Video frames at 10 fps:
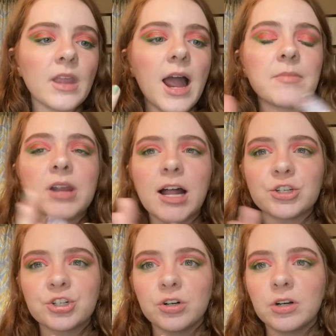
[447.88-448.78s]
I'm not
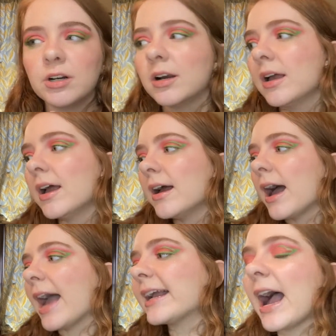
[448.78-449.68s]
sure.
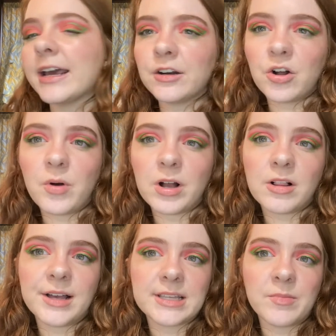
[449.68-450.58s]
I kind of know what
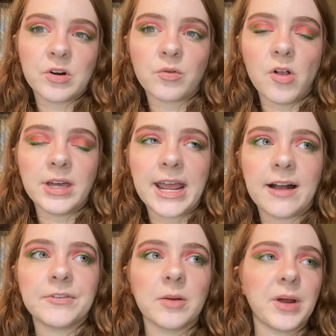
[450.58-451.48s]
gloss I'm going to roll in
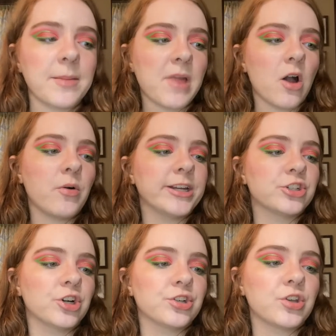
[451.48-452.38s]
after, but I'm not quite
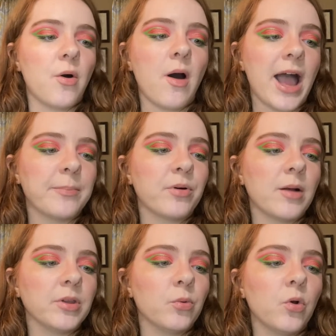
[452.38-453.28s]
sure, so I
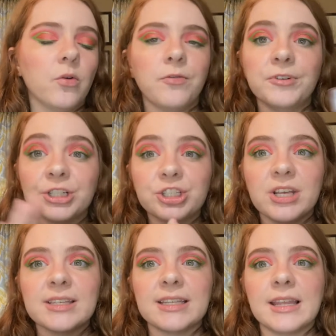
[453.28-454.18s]
probably will finish
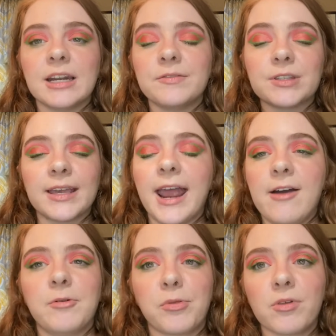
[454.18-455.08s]
this, and then if it's like
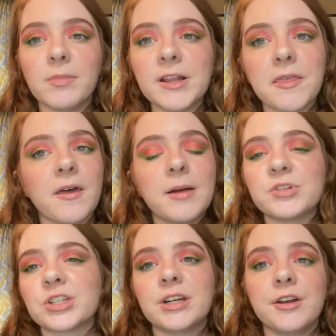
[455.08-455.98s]
halfway through the month, I'm
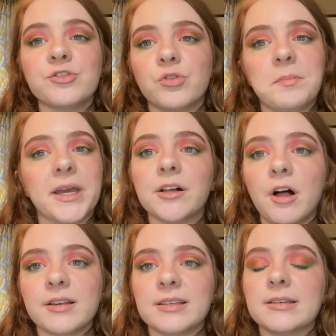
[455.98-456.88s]
just going to enjoy my
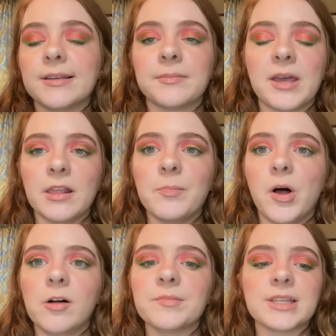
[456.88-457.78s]
glosses and my lip
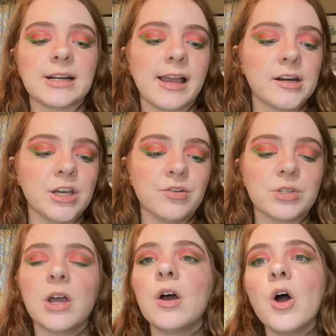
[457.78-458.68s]
balms and kind of
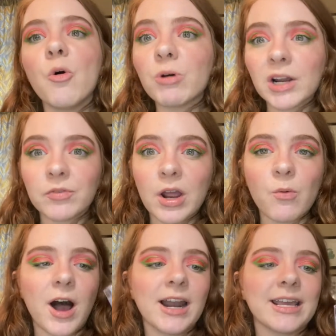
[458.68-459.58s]
use whatever I
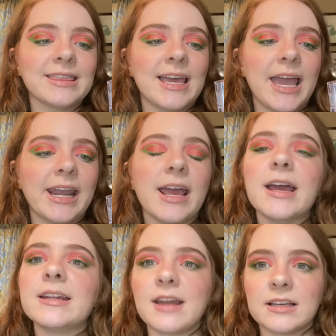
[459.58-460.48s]
want, and then
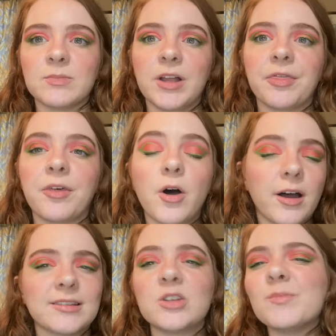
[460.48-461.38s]
next month,
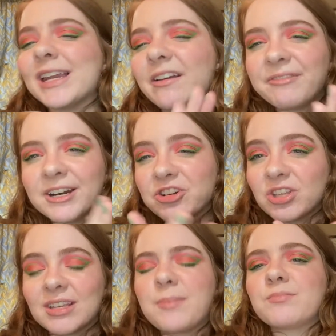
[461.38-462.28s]
assuming I finish
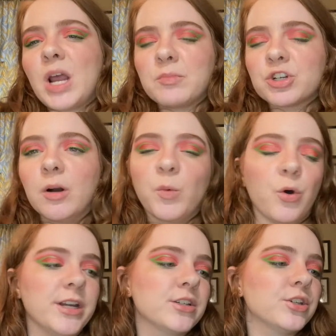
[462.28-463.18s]
this, I'm sure I'm
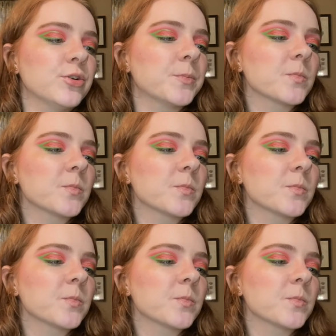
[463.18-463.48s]
going to,